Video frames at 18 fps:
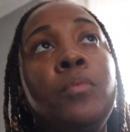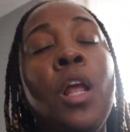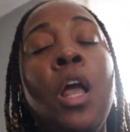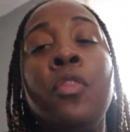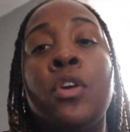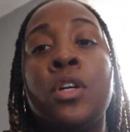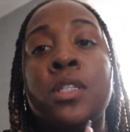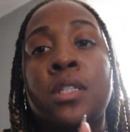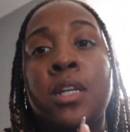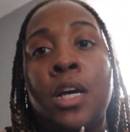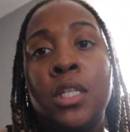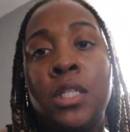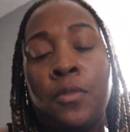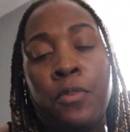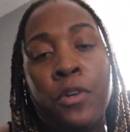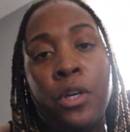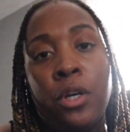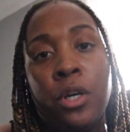there's less
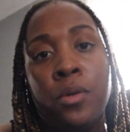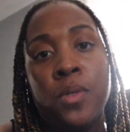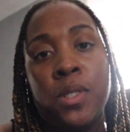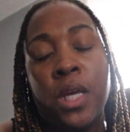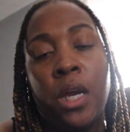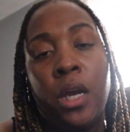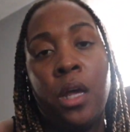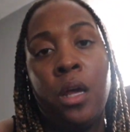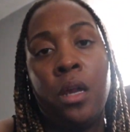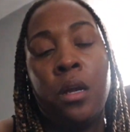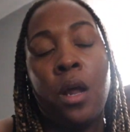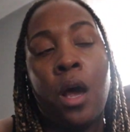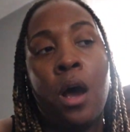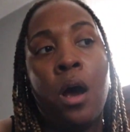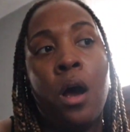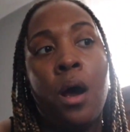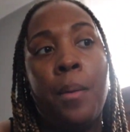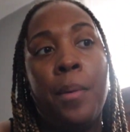footnotes in it.
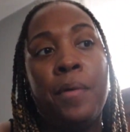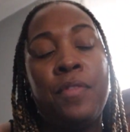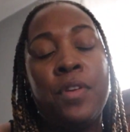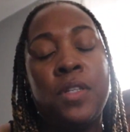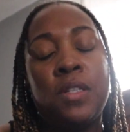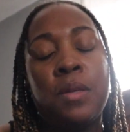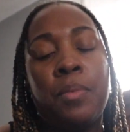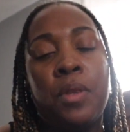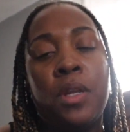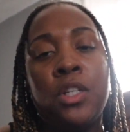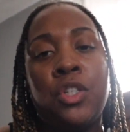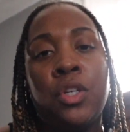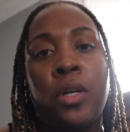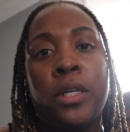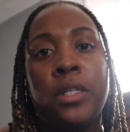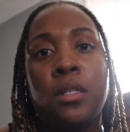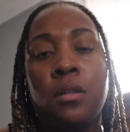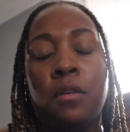If that's something that you
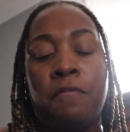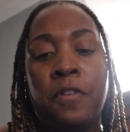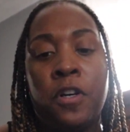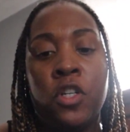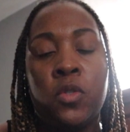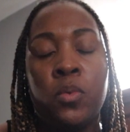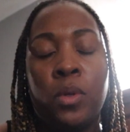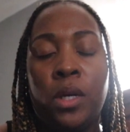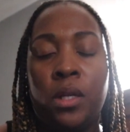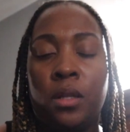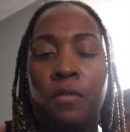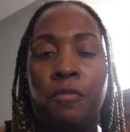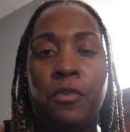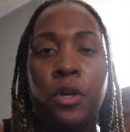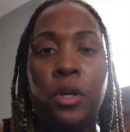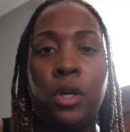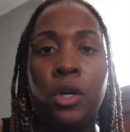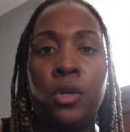like in the first one, the
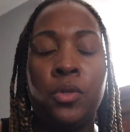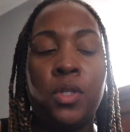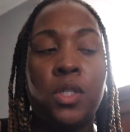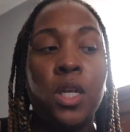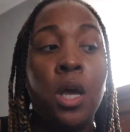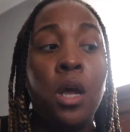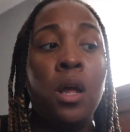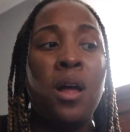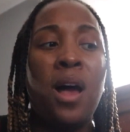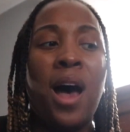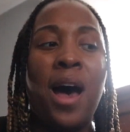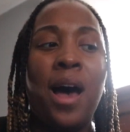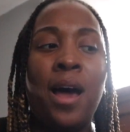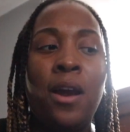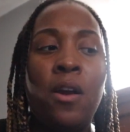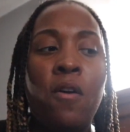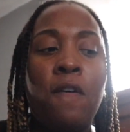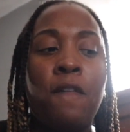footnotes,
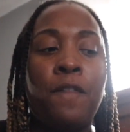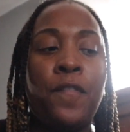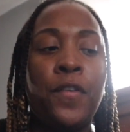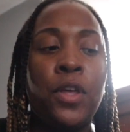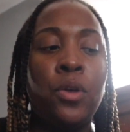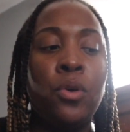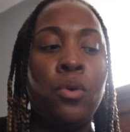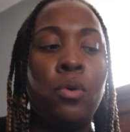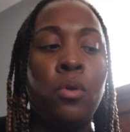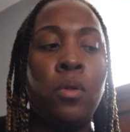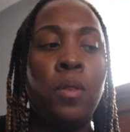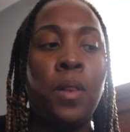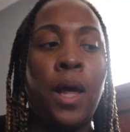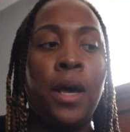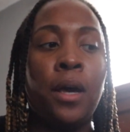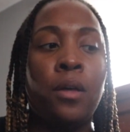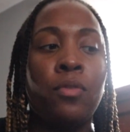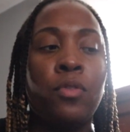I don't feel
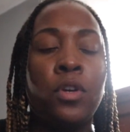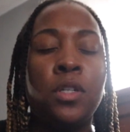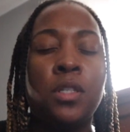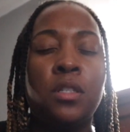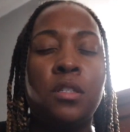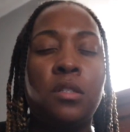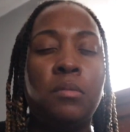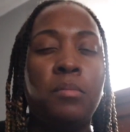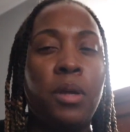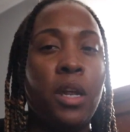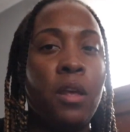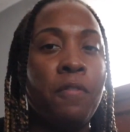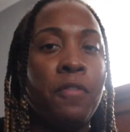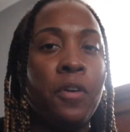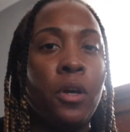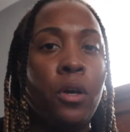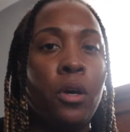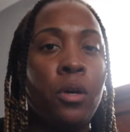there's as many
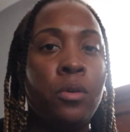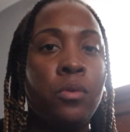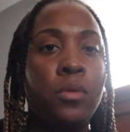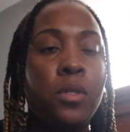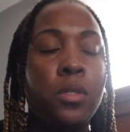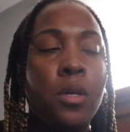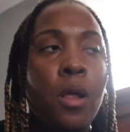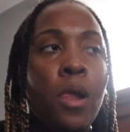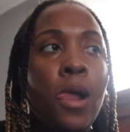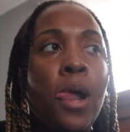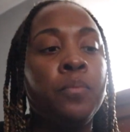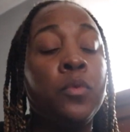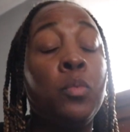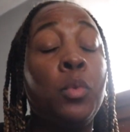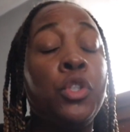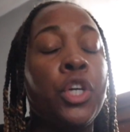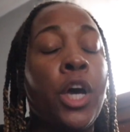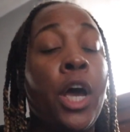footnotes,
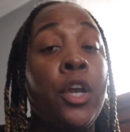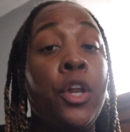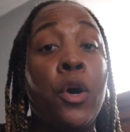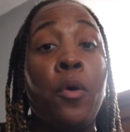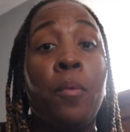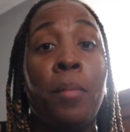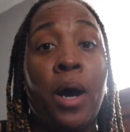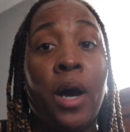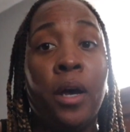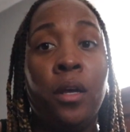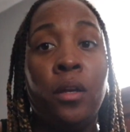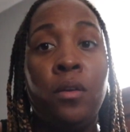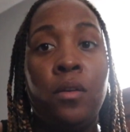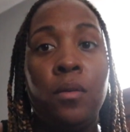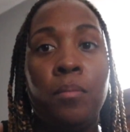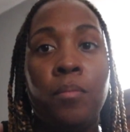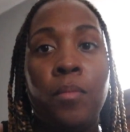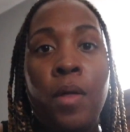which I don't
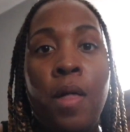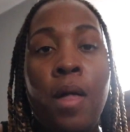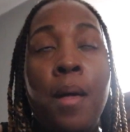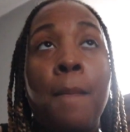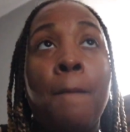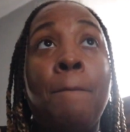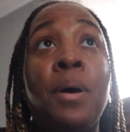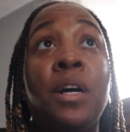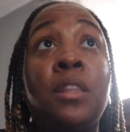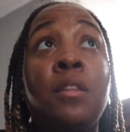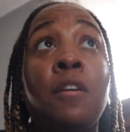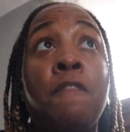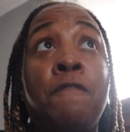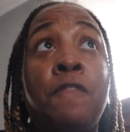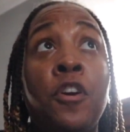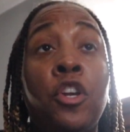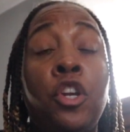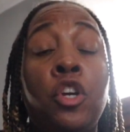mind. But the
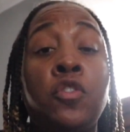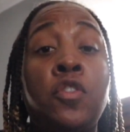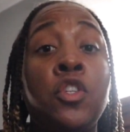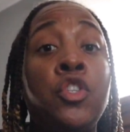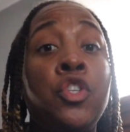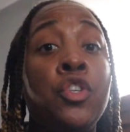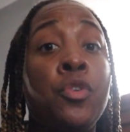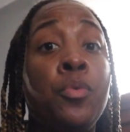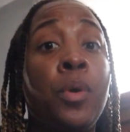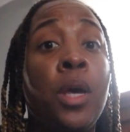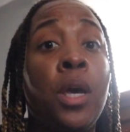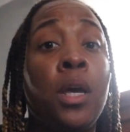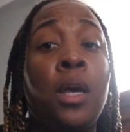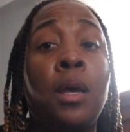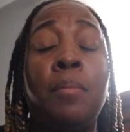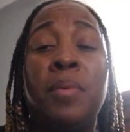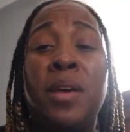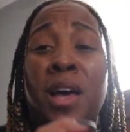footnotes that you do get
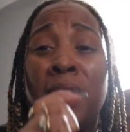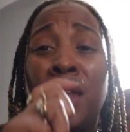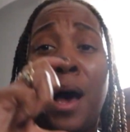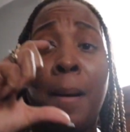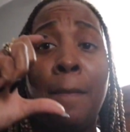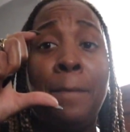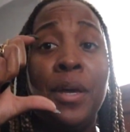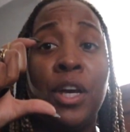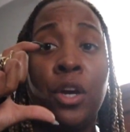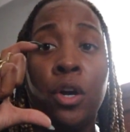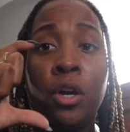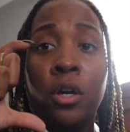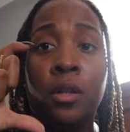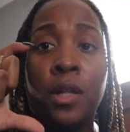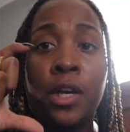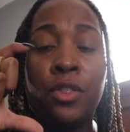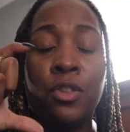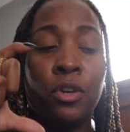can be a lot bigger.
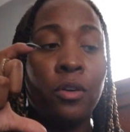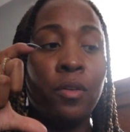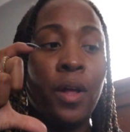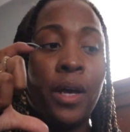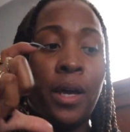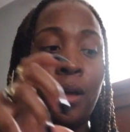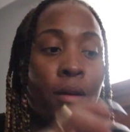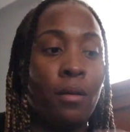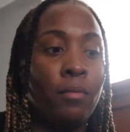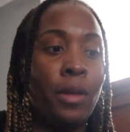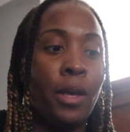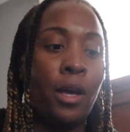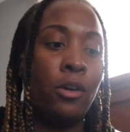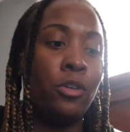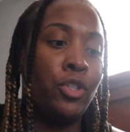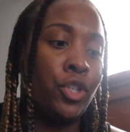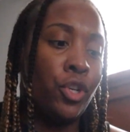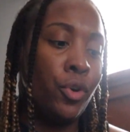They're
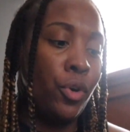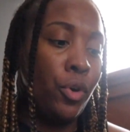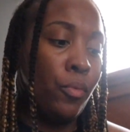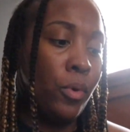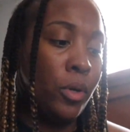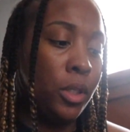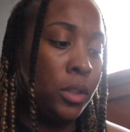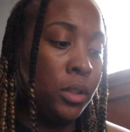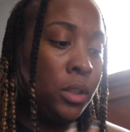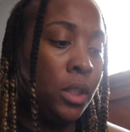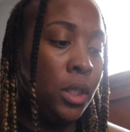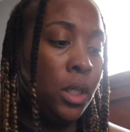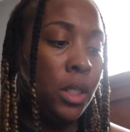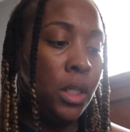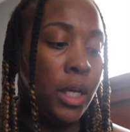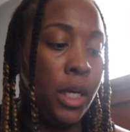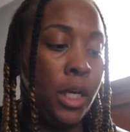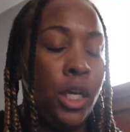I'll show you one.
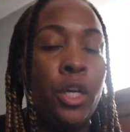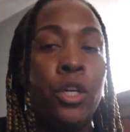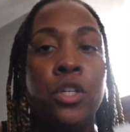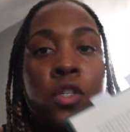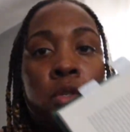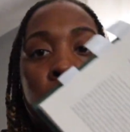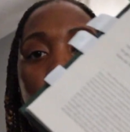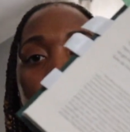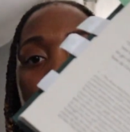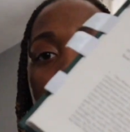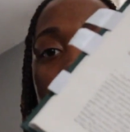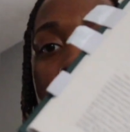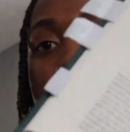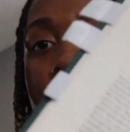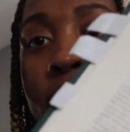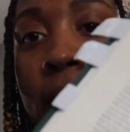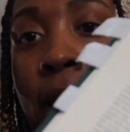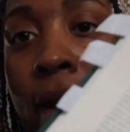Like, here's one.
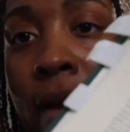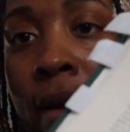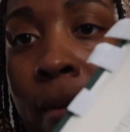It's like